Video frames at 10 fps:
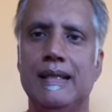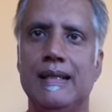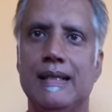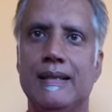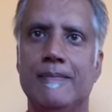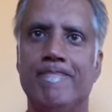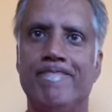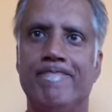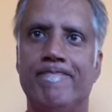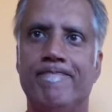I
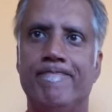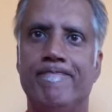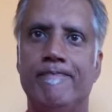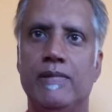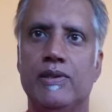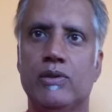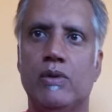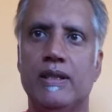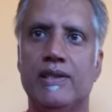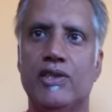just
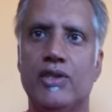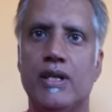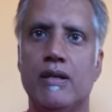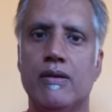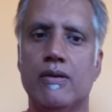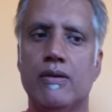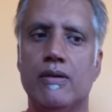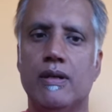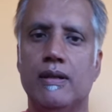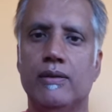wanted to share
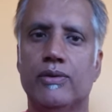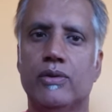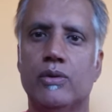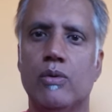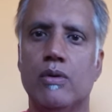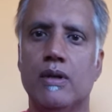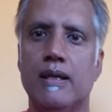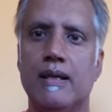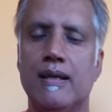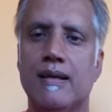a little
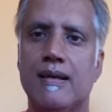story